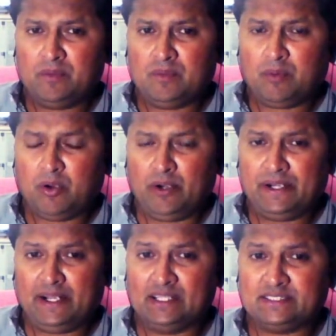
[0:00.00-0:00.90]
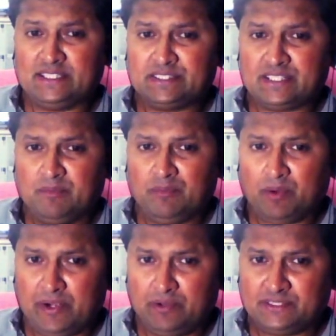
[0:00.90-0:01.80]
political system
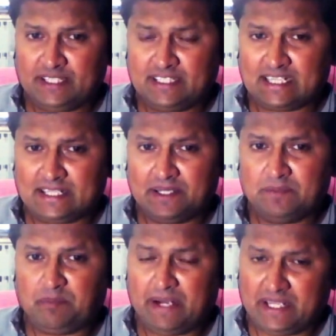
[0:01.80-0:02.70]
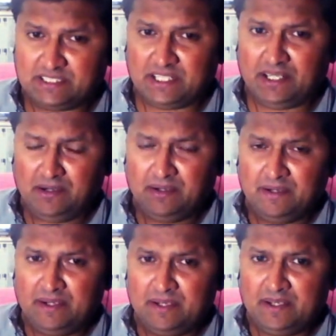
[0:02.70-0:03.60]
produces certain pleasure,
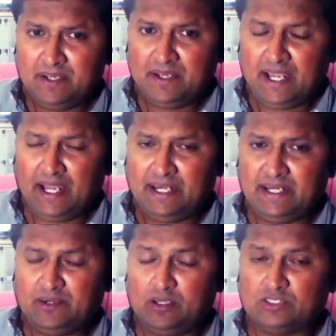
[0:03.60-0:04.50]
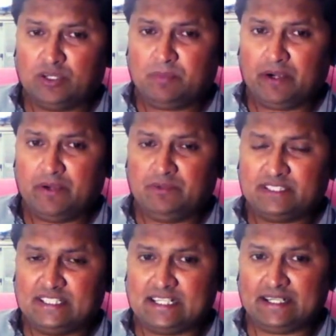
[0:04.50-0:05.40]
and it also
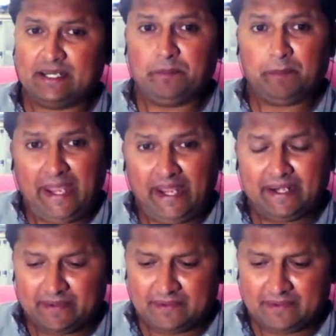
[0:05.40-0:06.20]
produces certain pain,